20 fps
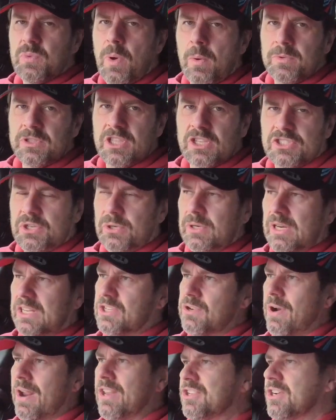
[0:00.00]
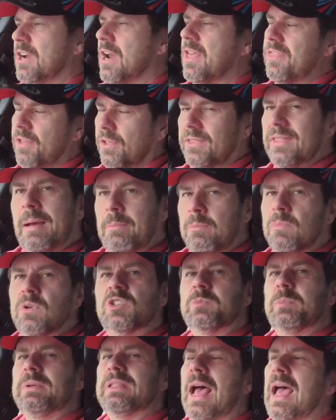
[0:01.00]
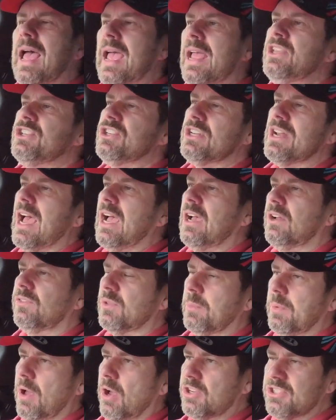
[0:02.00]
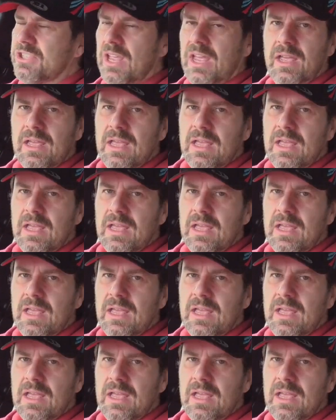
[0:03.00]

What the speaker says: one with a 2-litre engine, and I thought that must be that engine out of the Boxster.